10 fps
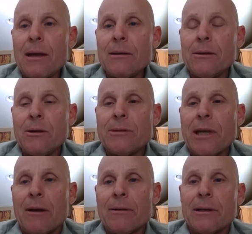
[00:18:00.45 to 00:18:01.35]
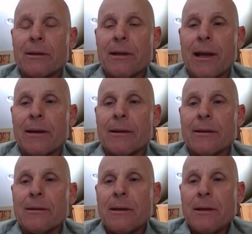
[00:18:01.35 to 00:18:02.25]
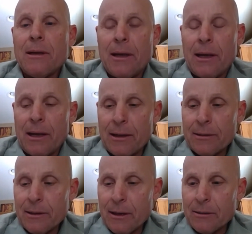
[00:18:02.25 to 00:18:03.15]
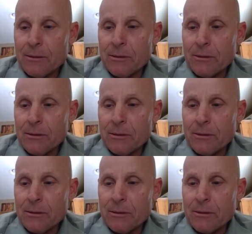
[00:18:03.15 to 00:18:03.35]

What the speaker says: Newtown in Connecticut. And